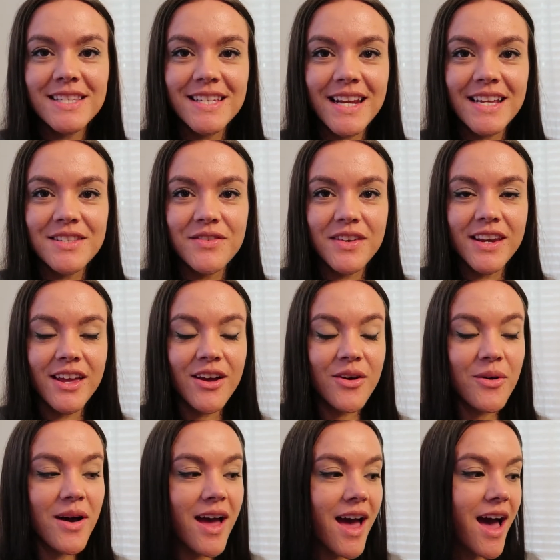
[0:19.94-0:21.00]
Today's
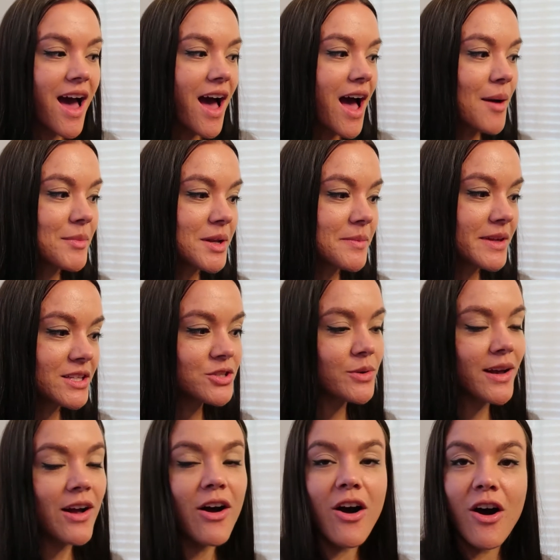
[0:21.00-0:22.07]
video. I'm going to be
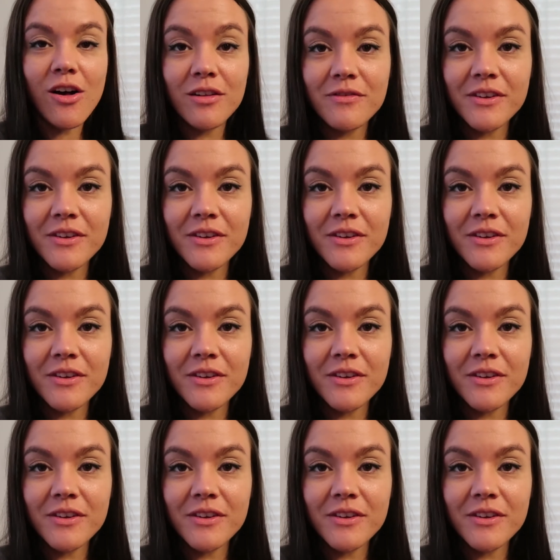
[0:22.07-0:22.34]
doing a haul